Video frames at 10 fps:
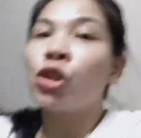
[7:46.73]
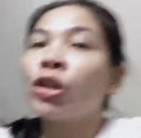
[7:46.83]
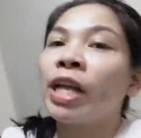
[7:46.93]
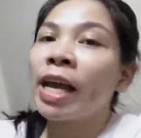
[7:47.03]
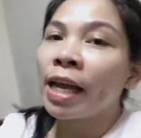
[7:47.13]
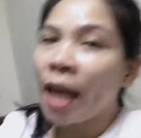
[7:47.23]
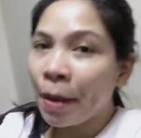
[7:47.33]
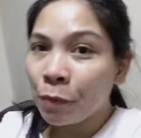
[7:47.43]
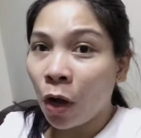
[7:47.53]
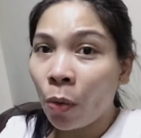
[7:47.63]
today
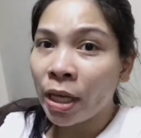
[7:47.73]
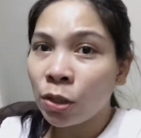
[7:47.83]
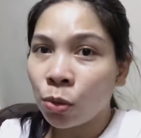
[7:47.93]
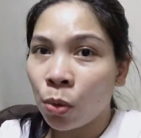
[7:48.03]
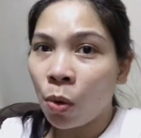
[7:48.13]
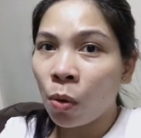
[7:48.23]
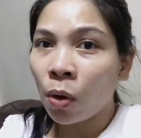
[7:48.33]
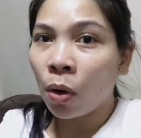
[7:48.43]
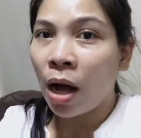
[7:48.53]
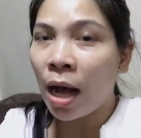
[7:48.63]
I'm going to cook
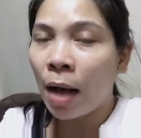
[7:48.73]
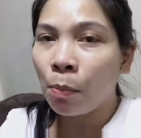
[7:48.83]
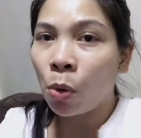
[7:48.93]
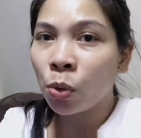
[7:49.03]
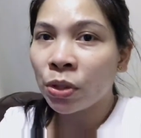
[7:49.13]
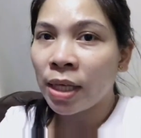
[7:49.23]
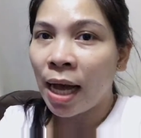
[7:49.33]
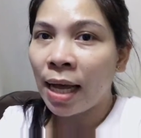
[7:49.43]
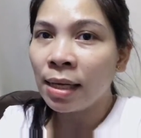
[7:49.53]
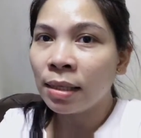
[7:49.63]
mung
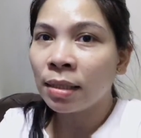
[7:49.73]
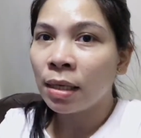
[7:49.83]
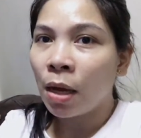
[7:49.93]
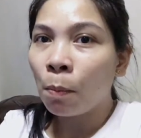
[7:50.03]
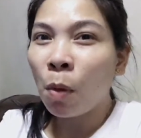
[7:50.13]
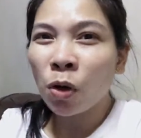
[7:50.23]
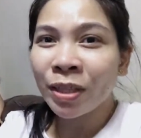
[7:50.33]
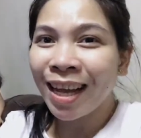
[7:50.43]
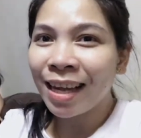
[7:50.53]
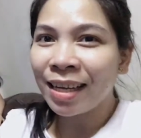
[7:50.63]
dal. Mung
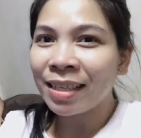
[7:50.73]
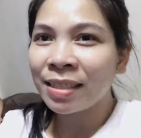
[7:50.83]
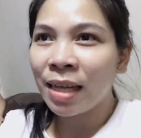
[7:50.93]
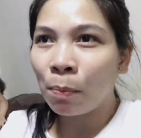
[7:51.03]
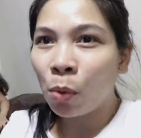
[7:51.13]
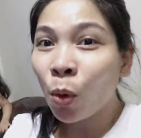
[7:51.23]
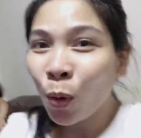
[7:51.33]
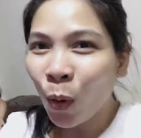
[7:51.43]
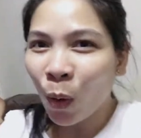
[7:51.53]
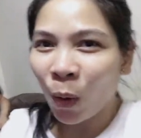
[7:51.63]
dal, it's a
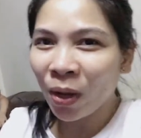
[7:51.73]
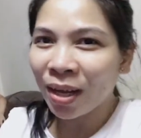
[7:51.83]
munggo.